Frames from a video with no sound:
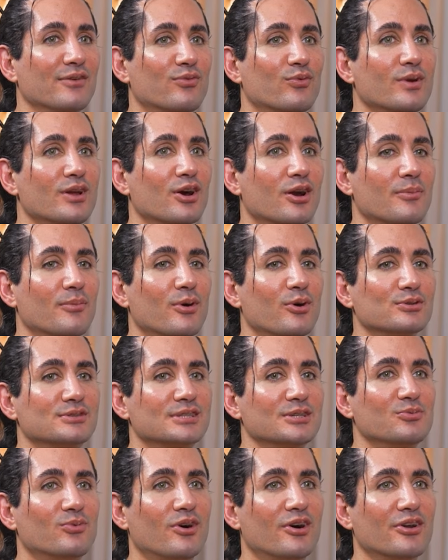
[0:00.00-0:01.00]
And if we are
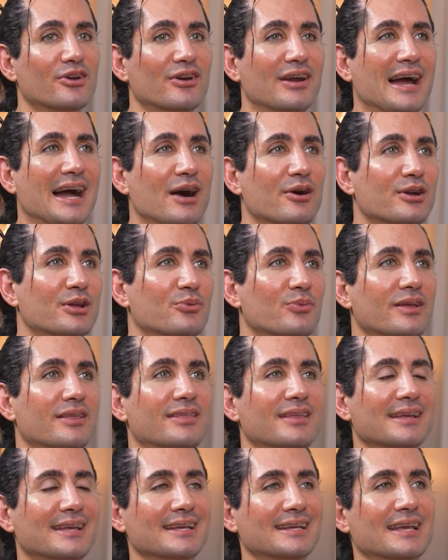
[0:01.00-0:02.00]
mostly water, how can we
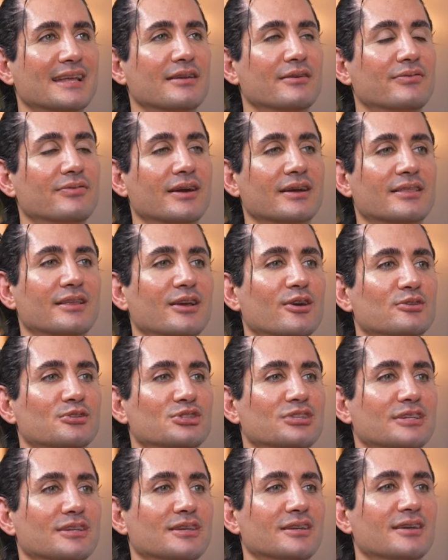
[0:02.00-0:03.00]
think it can affect the
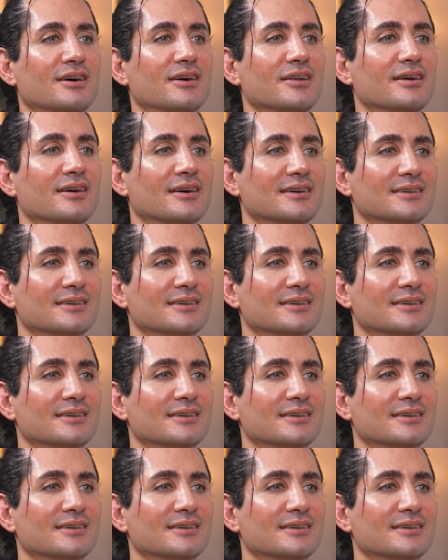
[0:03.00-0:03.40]
ocean and not